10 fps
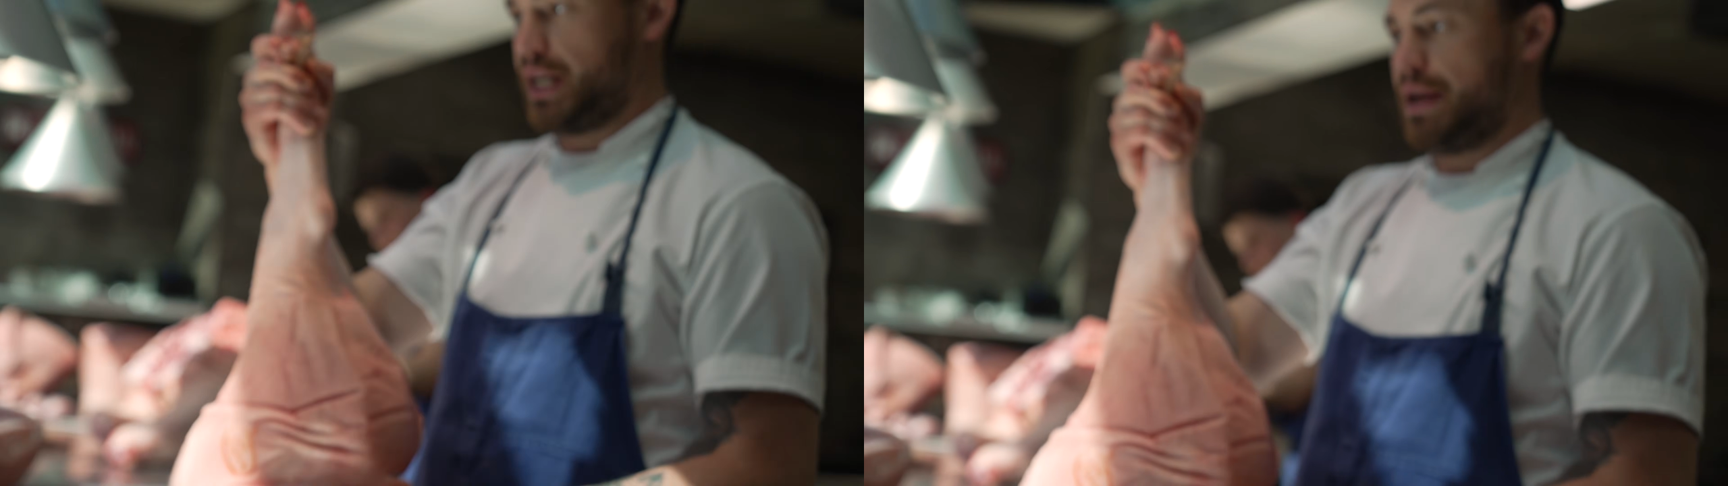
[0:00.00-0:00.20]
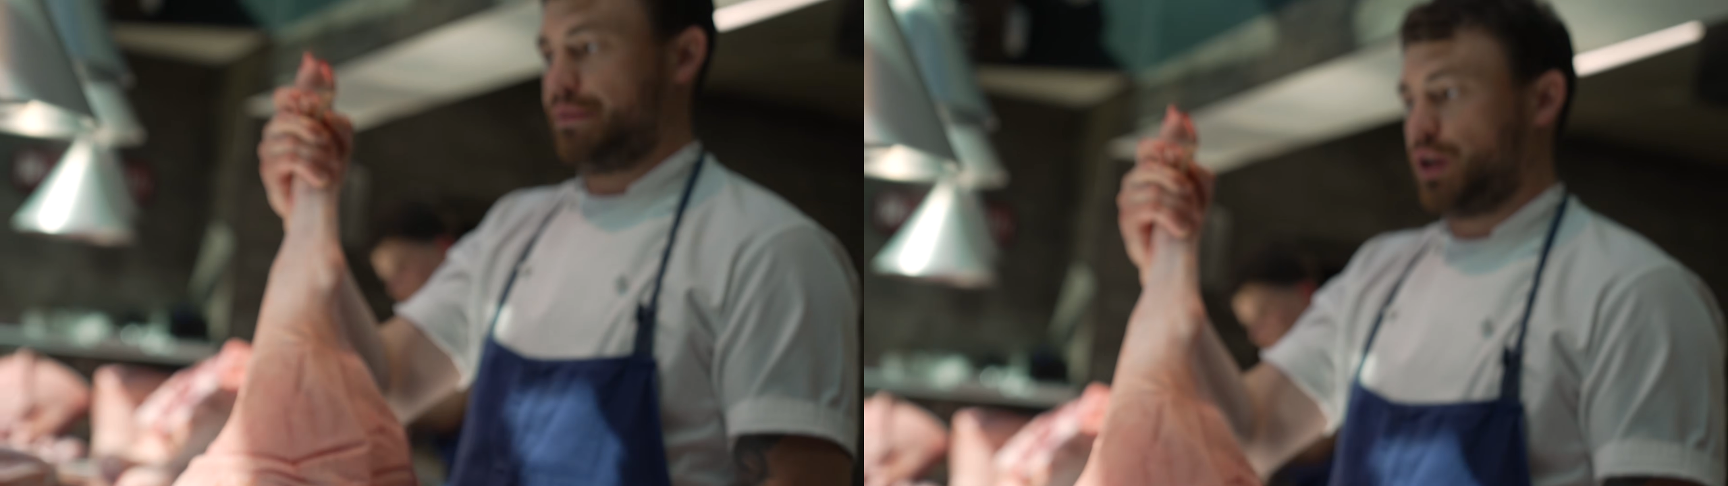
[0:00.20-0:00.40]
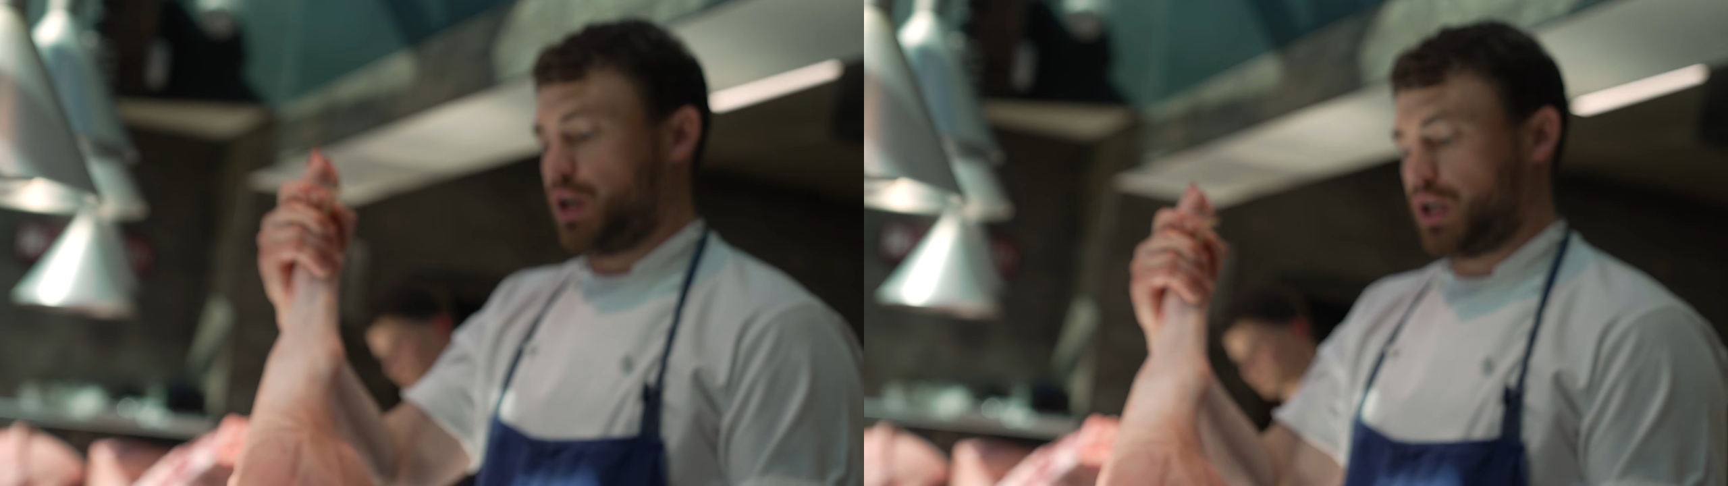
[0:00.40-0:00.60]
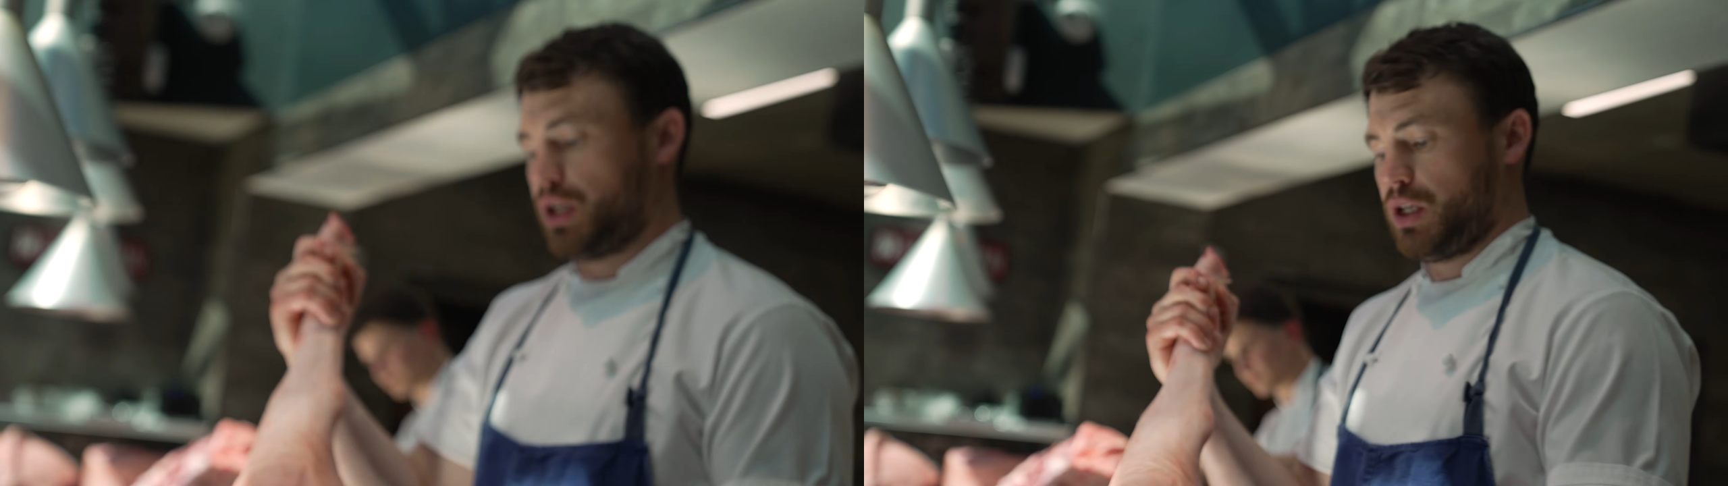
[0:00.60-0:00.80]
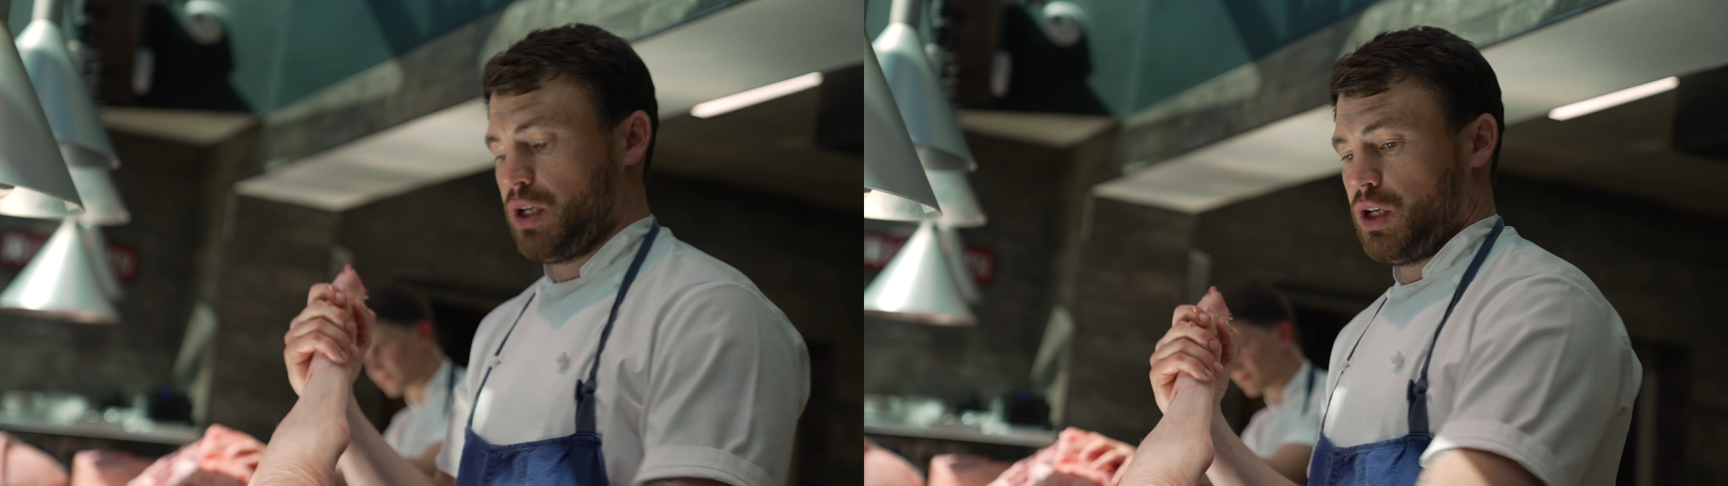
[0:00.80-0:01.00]
you leave the
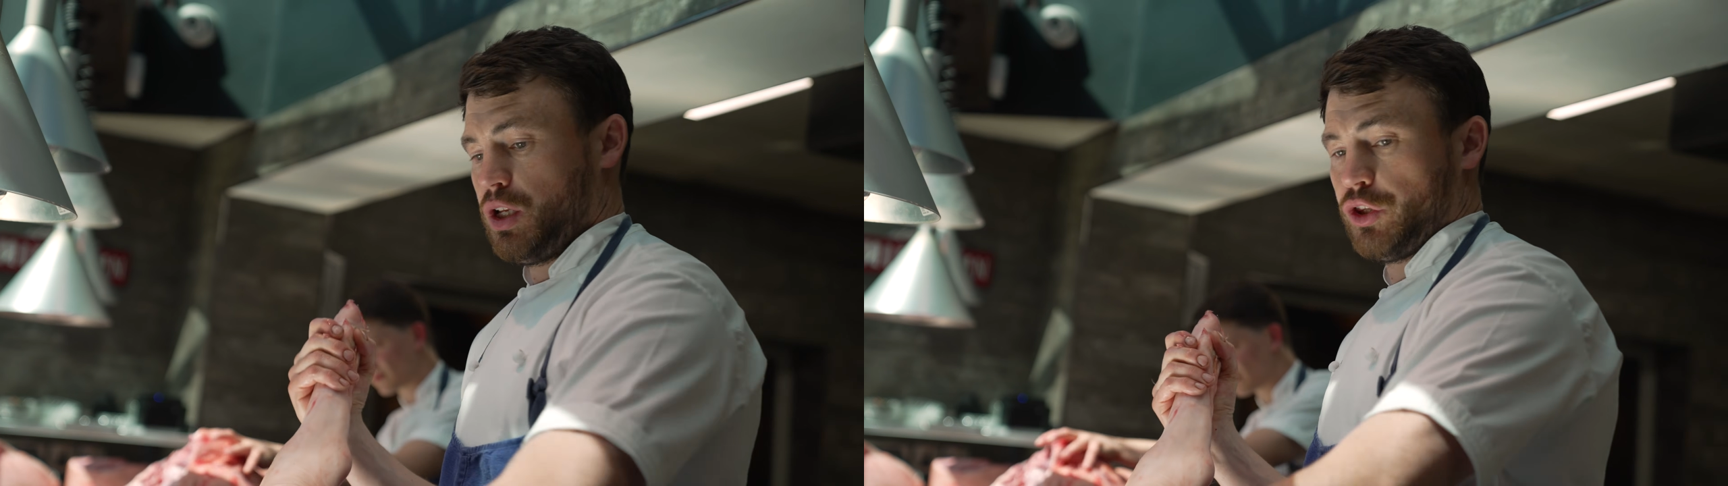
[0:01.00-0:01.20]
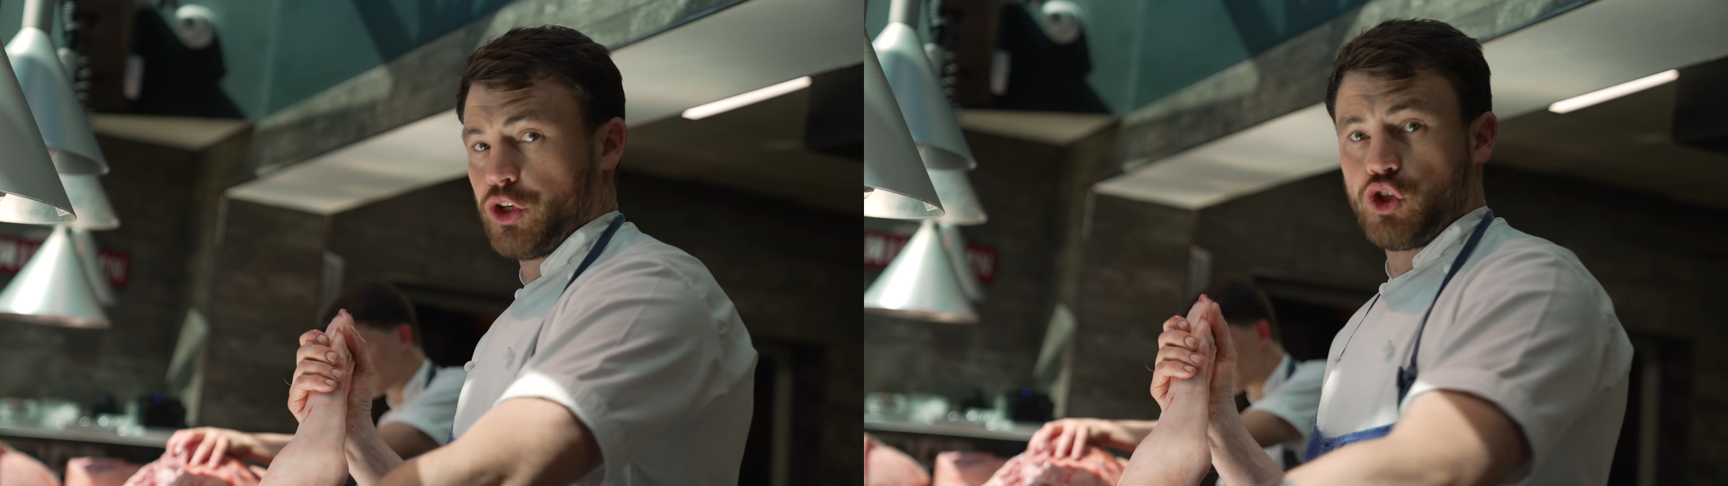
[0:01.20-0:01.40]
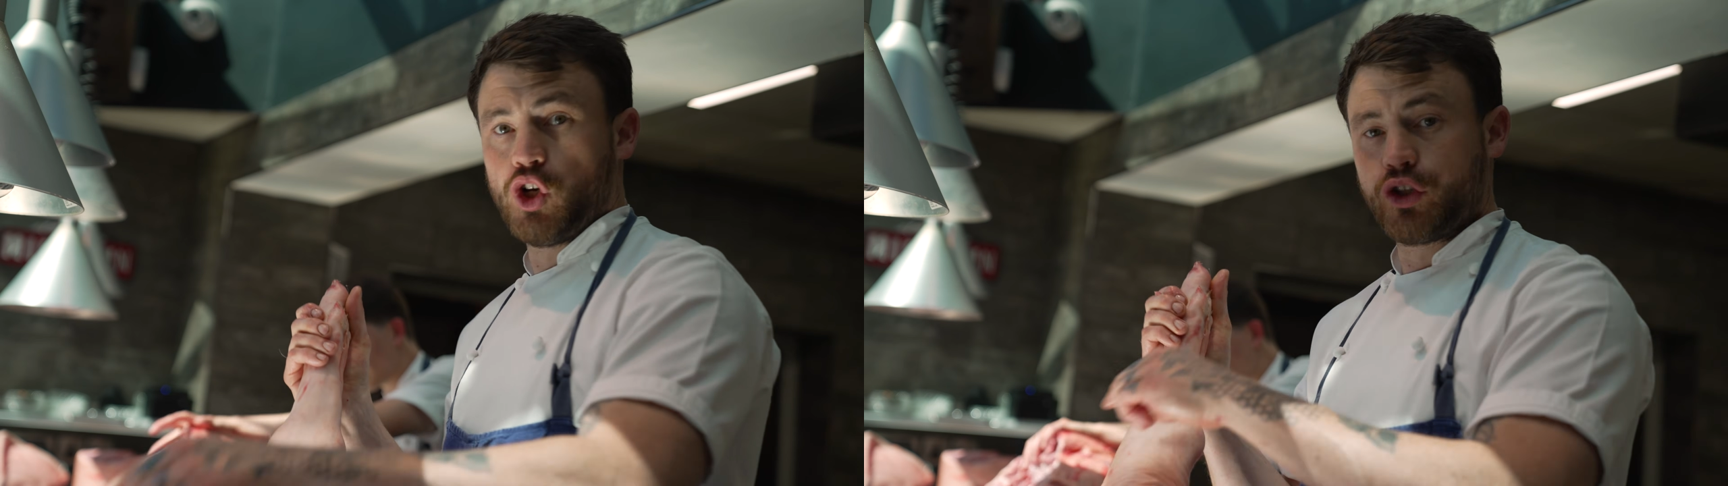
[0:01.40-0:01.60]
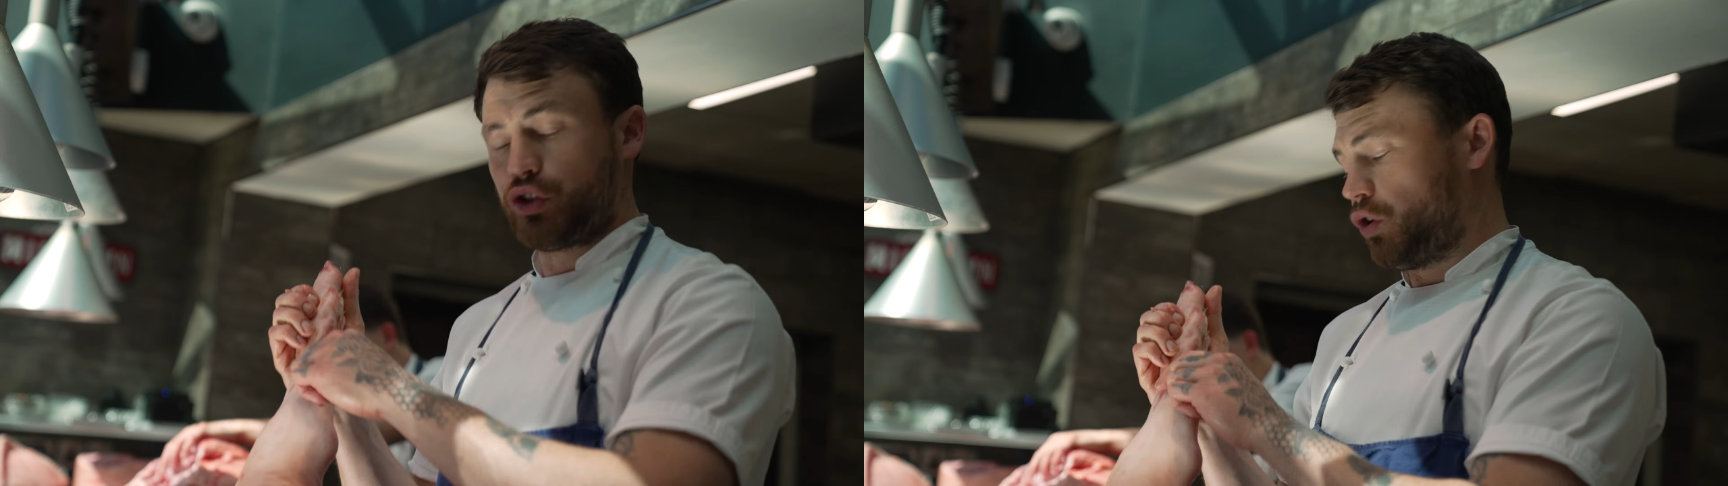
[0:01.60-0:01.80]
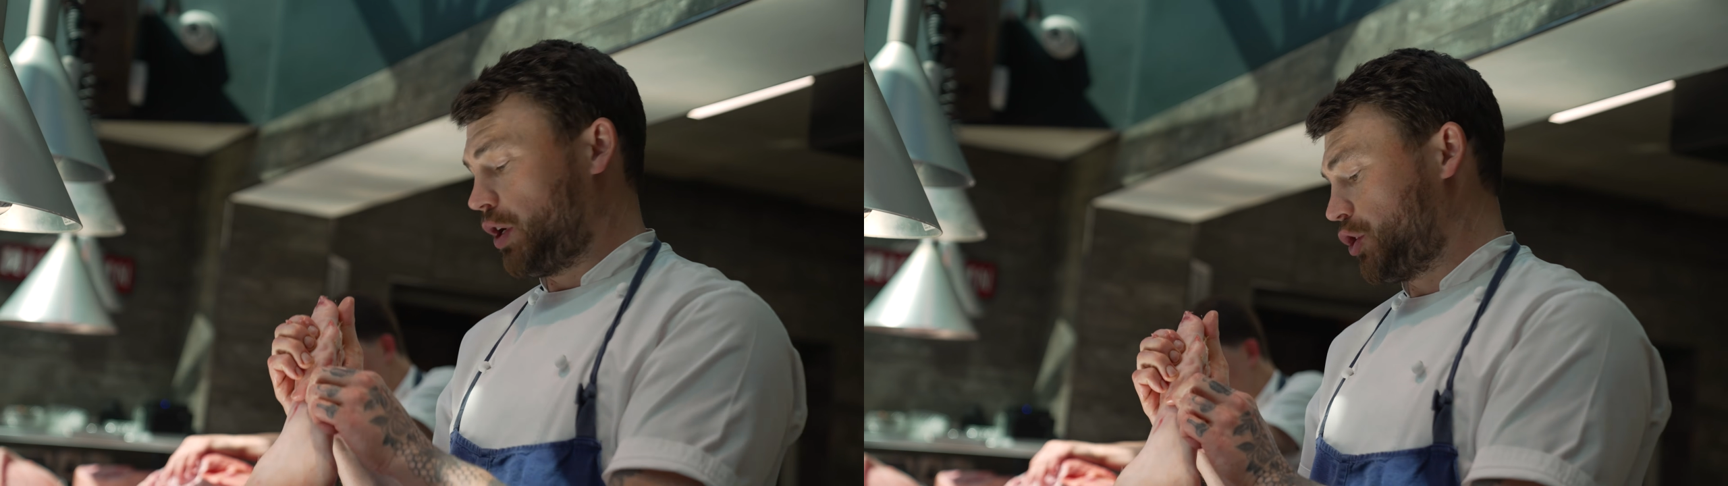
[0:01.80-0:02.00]

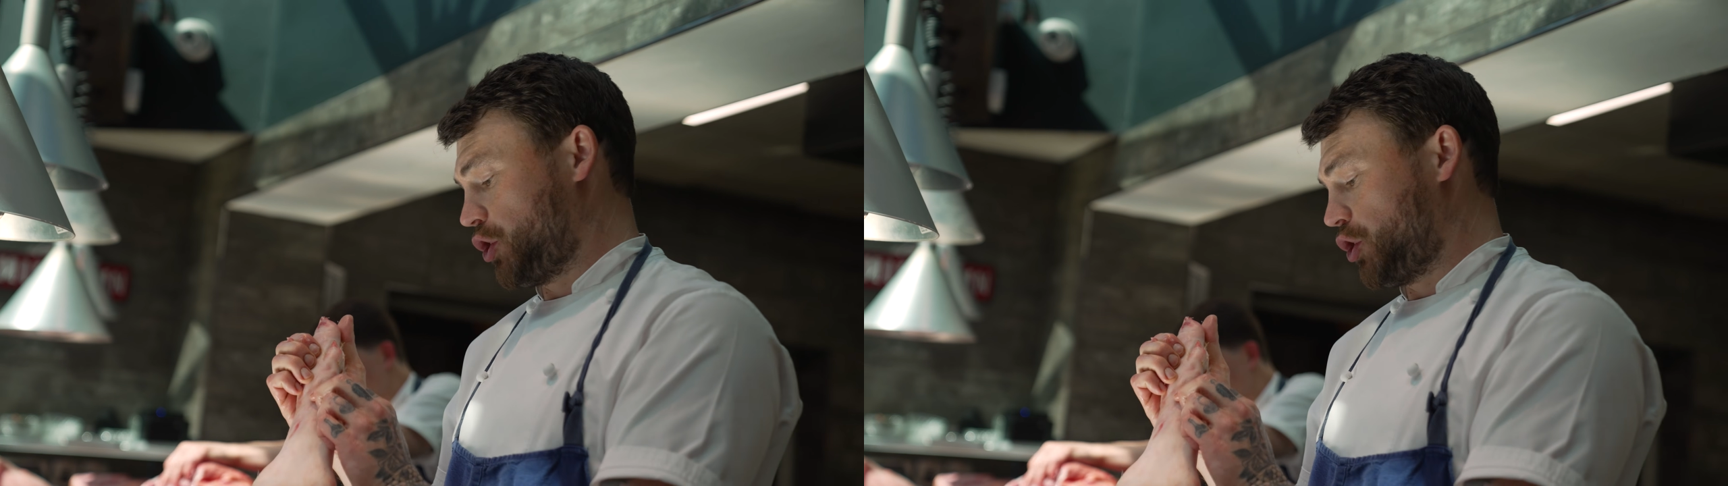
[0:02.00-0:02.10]
trotter on it,